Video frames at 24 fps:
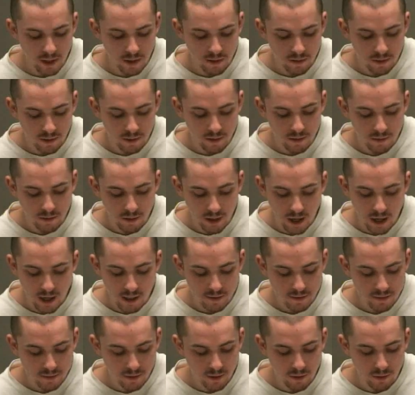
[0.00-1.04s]
at the
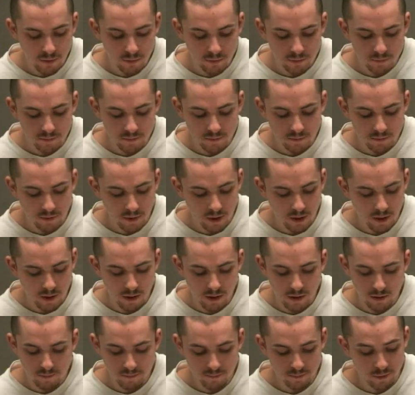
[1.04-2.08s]
Osco
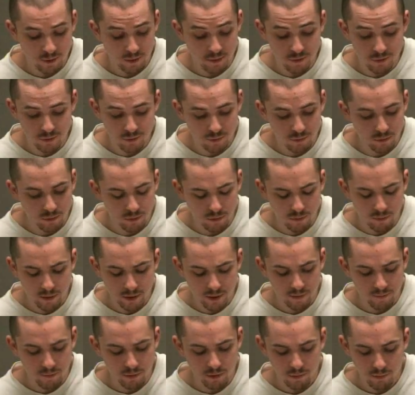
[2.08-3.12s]
or Jewel or whatever